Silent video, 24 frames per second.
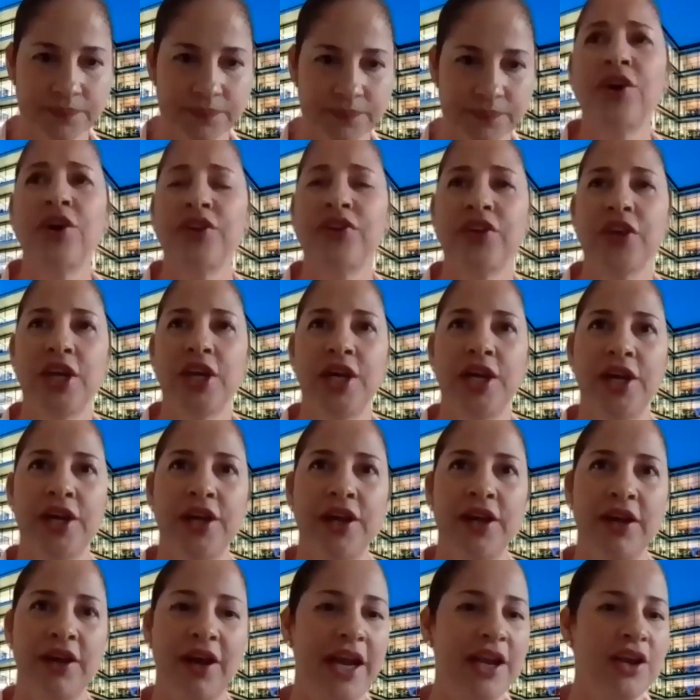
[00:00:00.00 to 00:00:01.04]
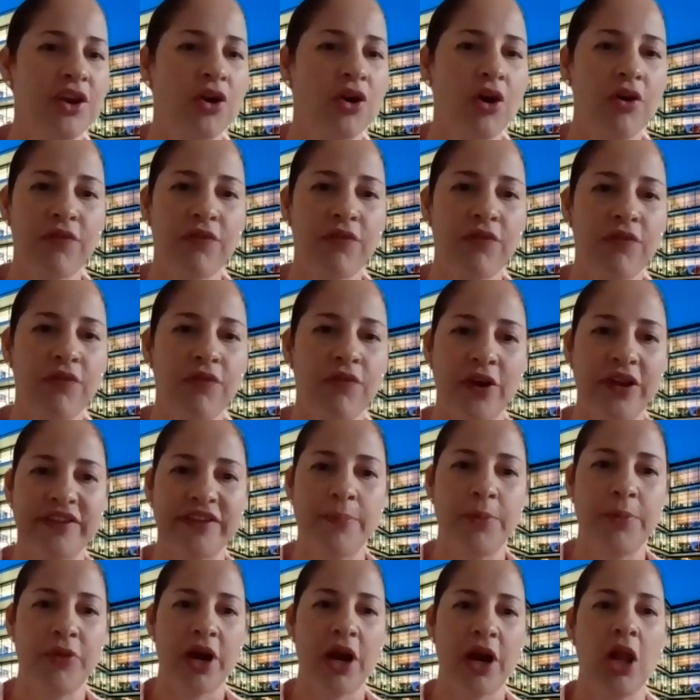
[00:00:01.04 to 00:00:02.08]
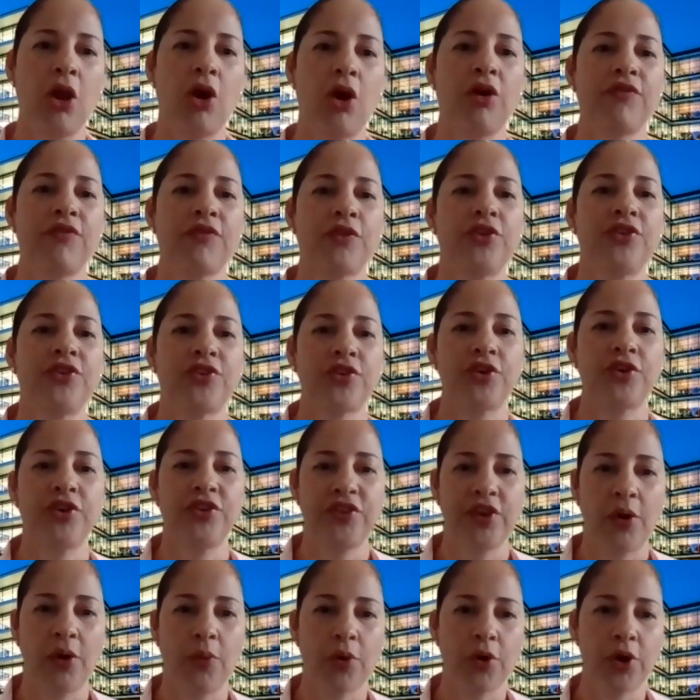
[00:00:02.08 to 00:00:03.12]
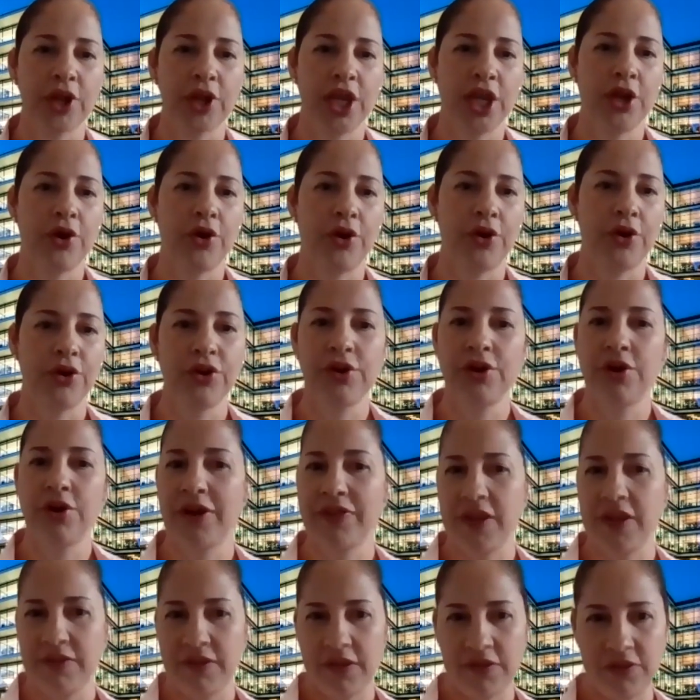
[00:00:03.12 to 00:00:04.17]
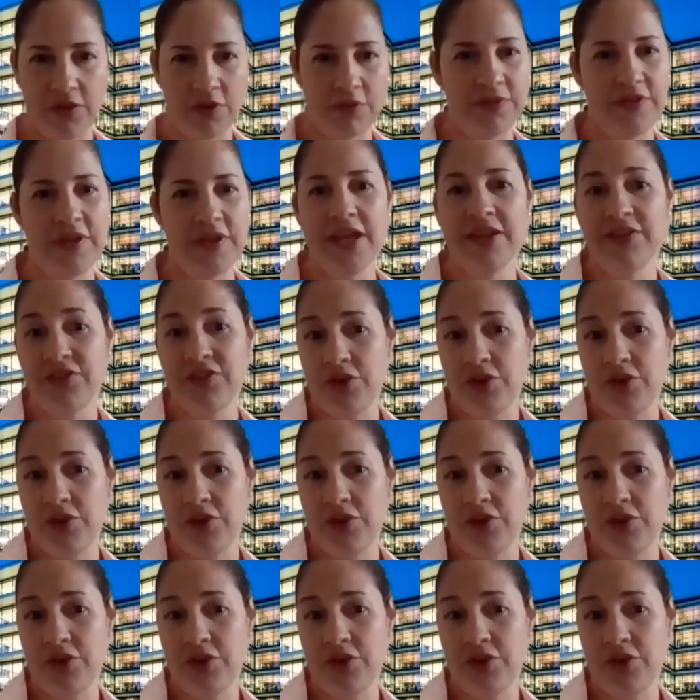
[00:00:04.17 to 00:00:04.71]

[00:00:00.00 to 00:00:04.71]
course. Uh, I know for example, there are a lot of consortia working on, you know, identity of things.